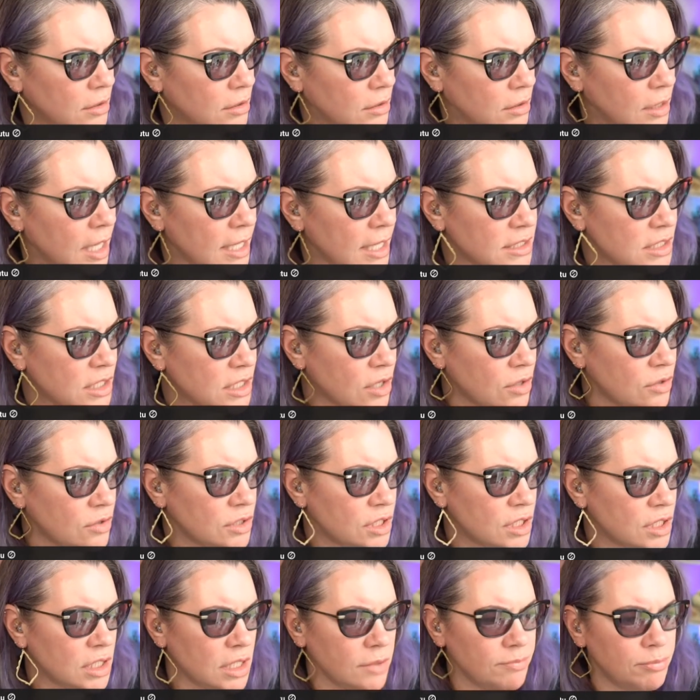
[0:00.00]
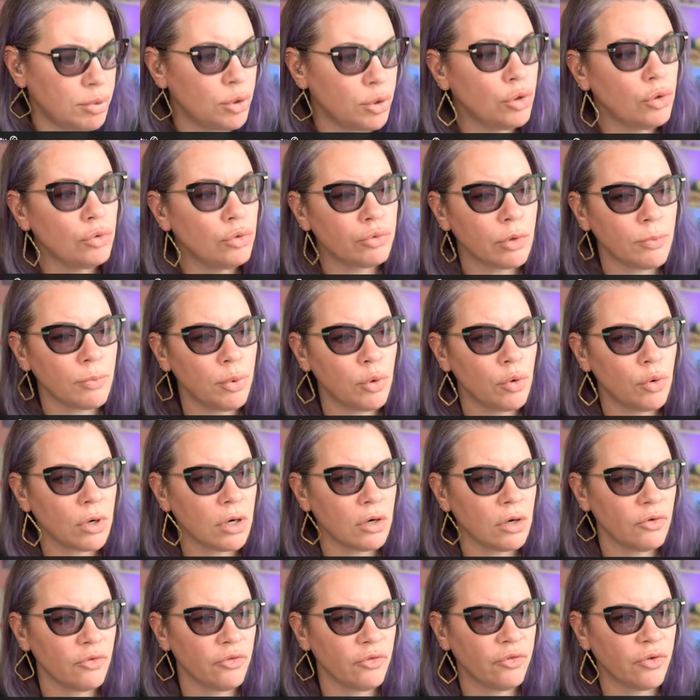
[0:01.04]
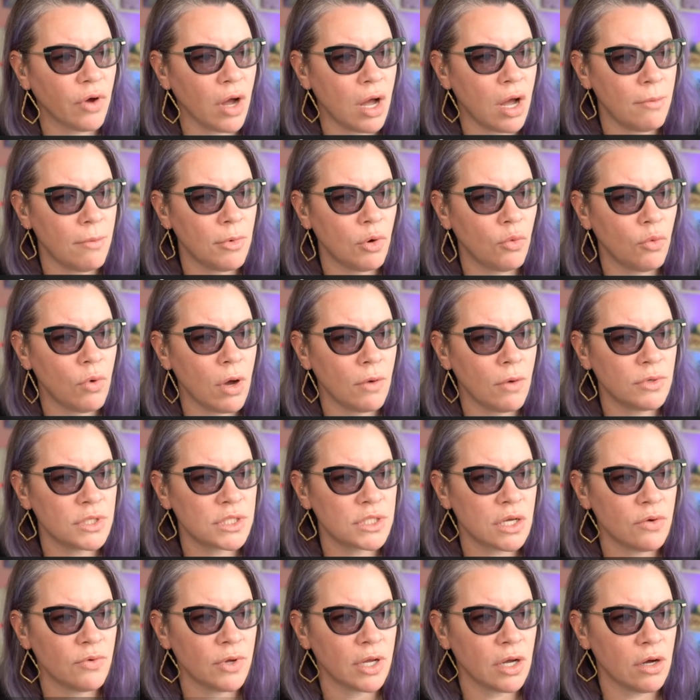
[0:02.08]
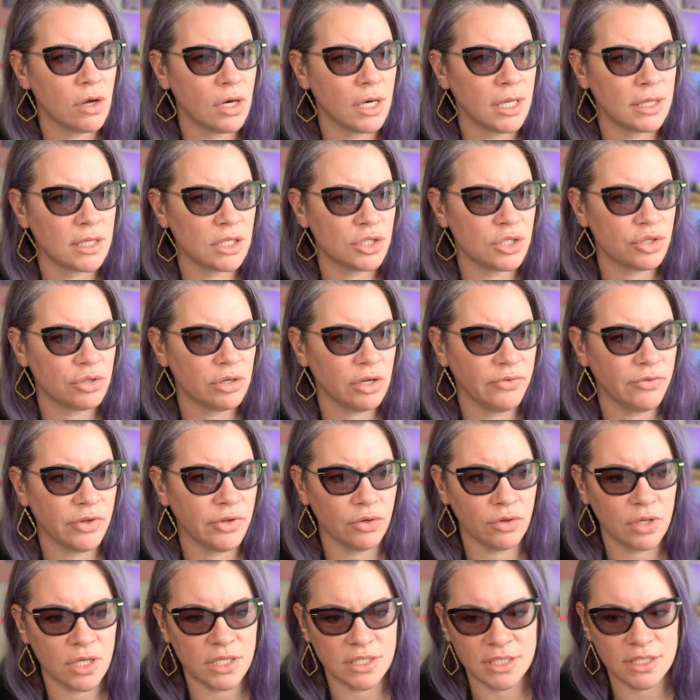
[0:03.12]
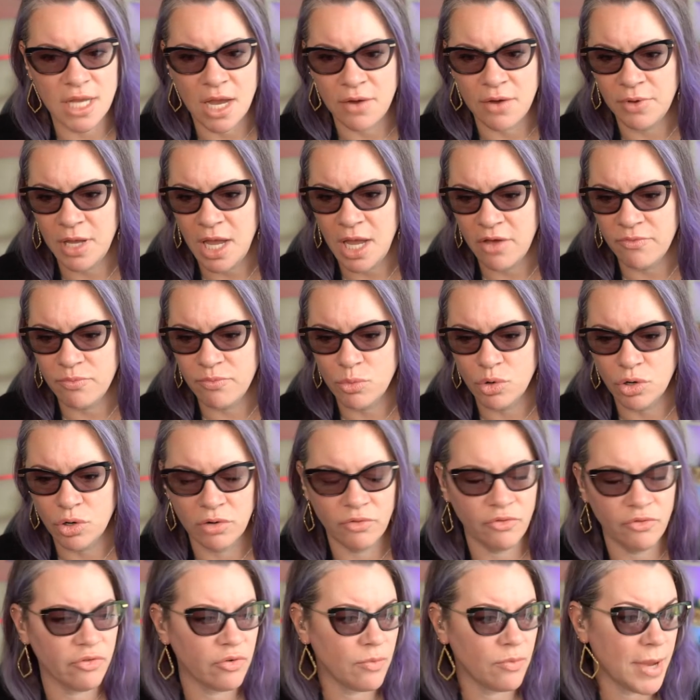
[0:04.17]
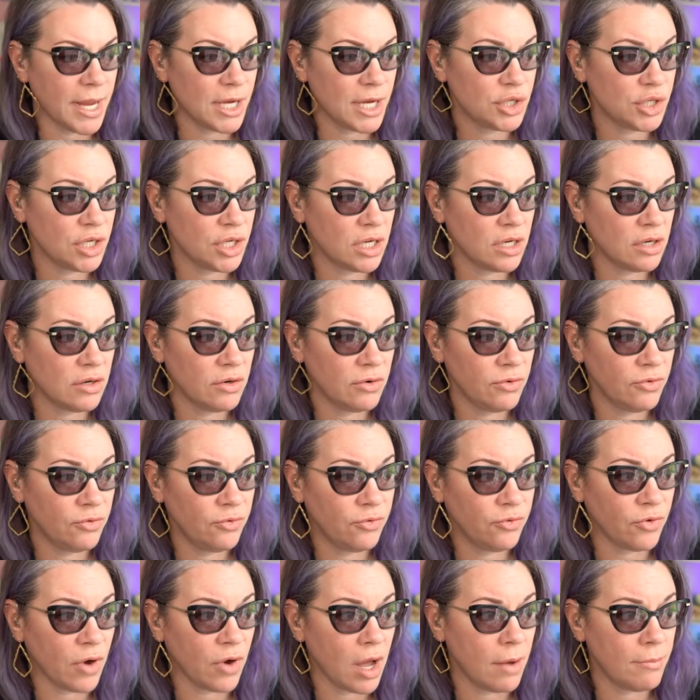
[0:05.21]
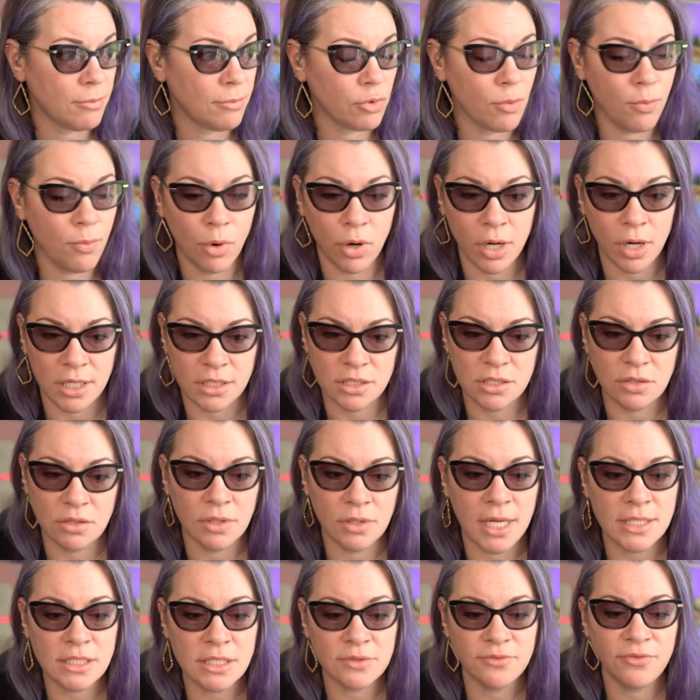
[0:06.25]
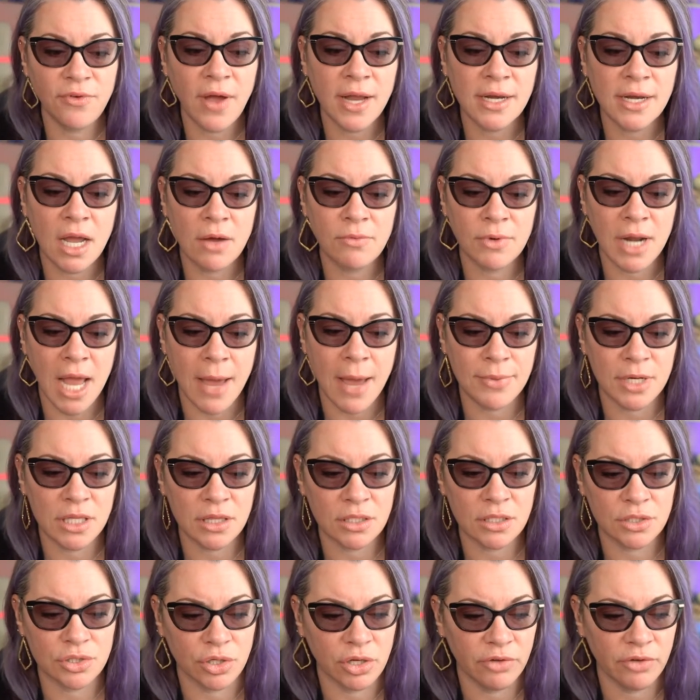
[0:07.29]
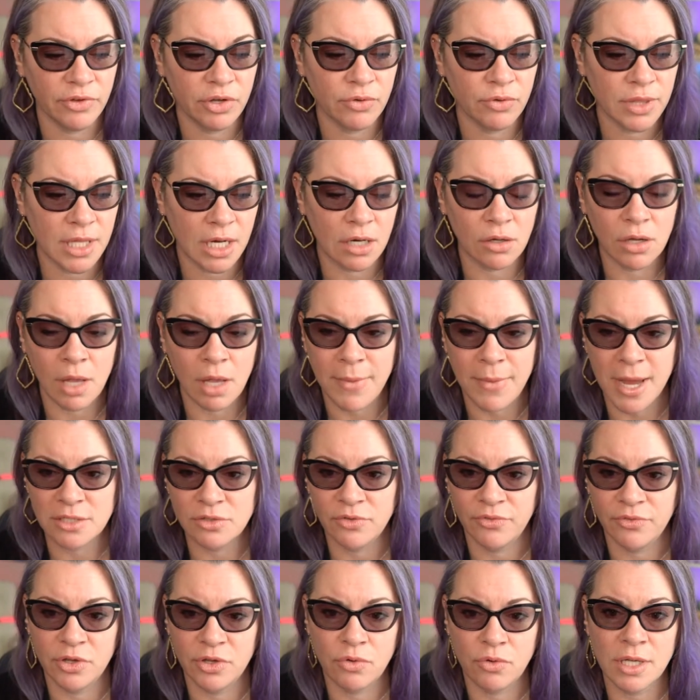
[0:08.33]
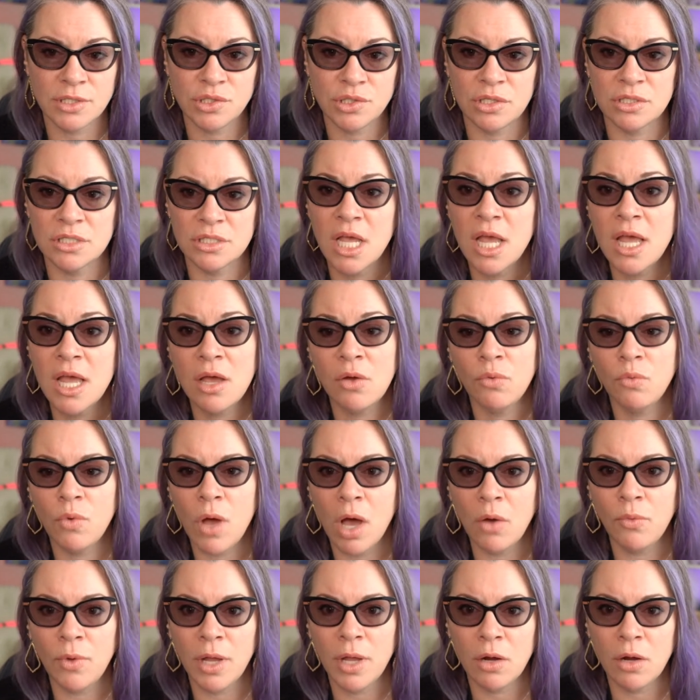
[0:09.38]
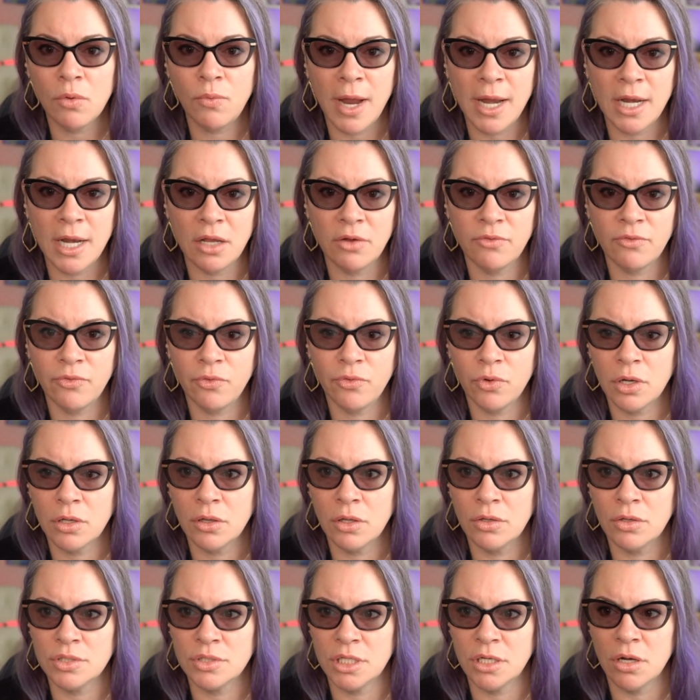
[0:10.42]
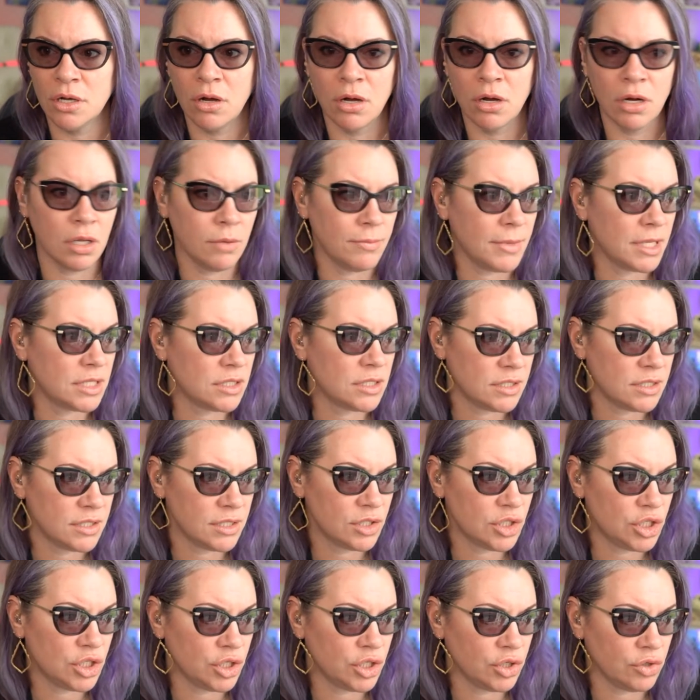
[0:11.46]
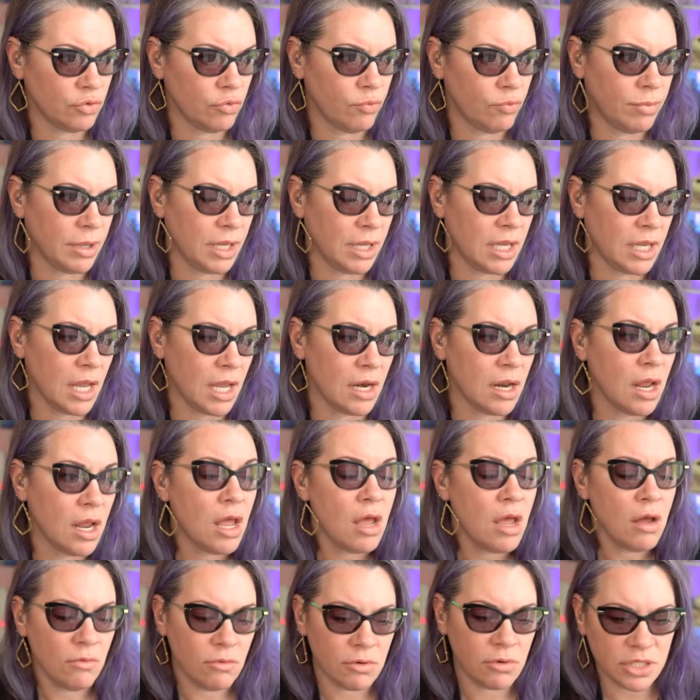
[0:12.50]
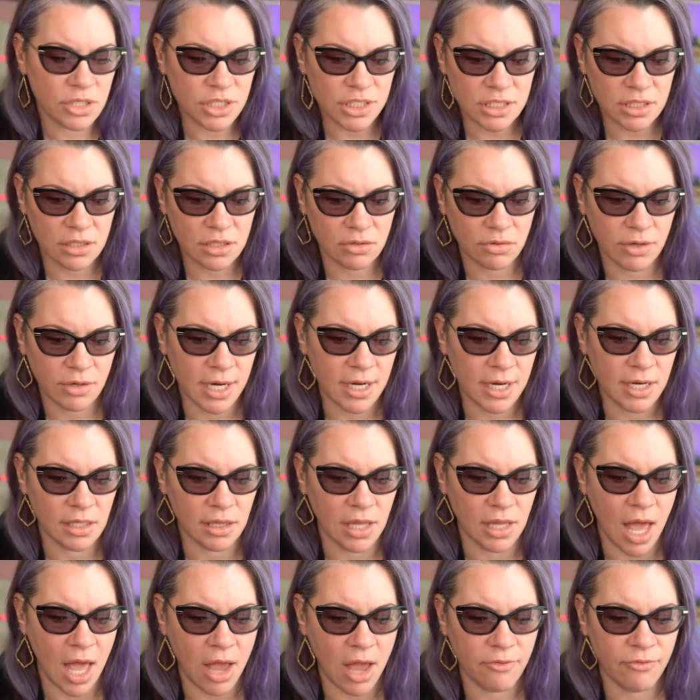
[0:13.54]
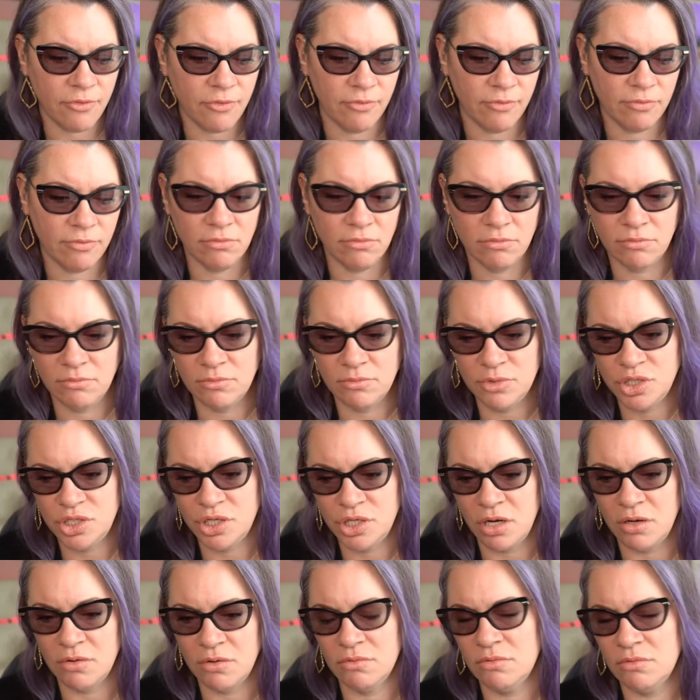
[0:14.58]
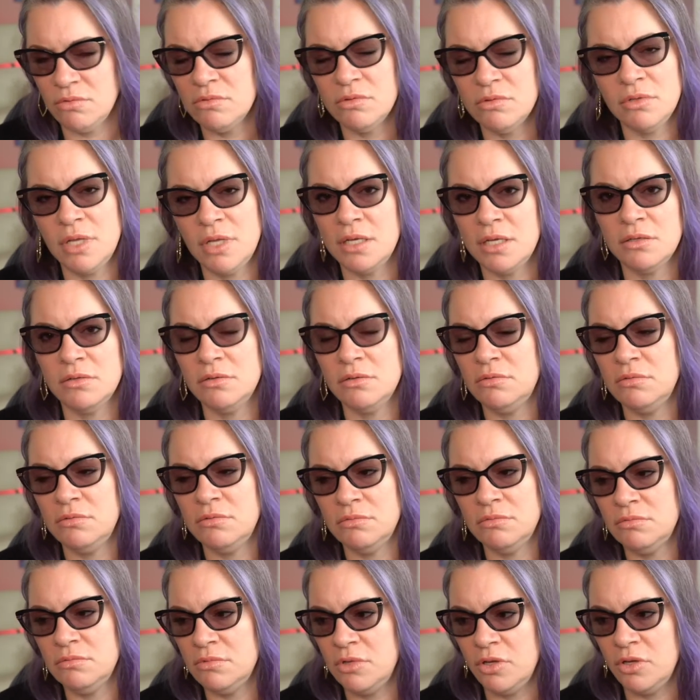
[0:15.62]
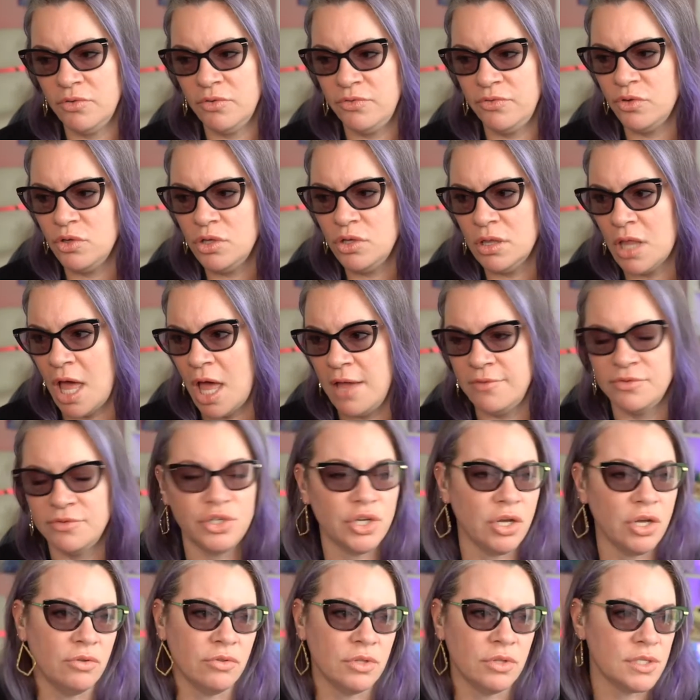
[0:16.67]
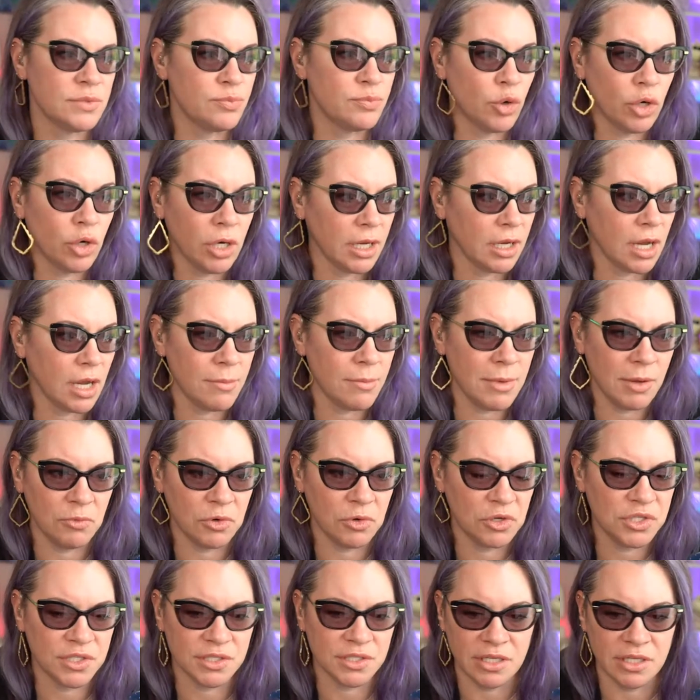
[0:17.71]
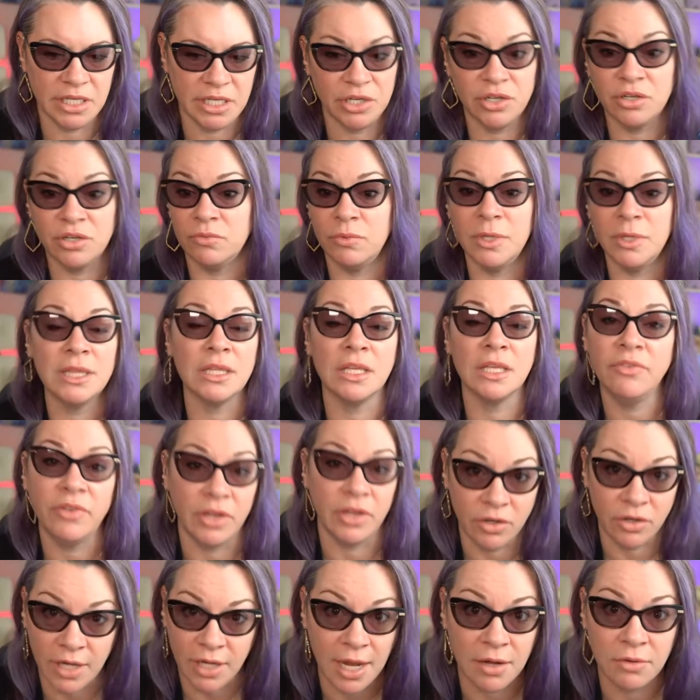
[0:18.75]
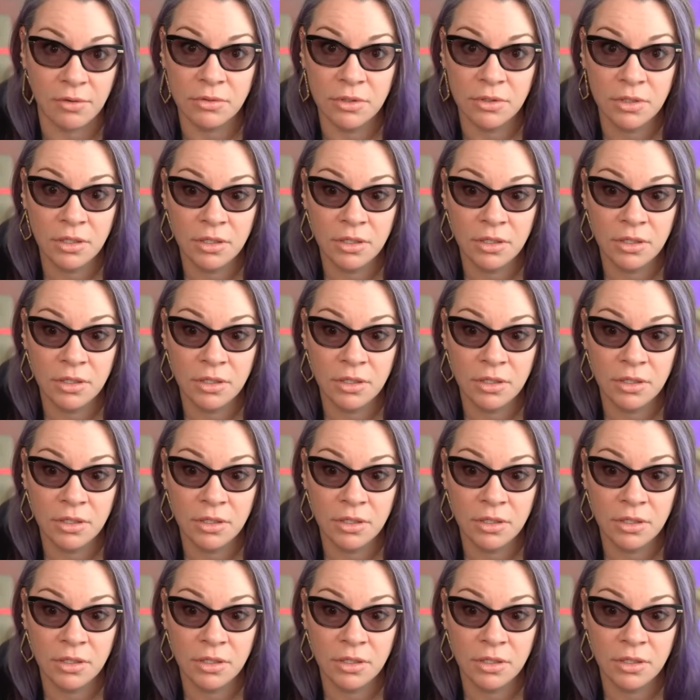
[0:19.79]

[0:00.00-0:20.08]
Let's go to the pool report from what was going on at the jury view because now we have more information from reporting. So let's find out what happened at the jury view and then I'll get back to a few questions while we are waiting for closing arguments to begin. We're just creating a live show, like a full live show this morning. I mean, we're just here. We live here now.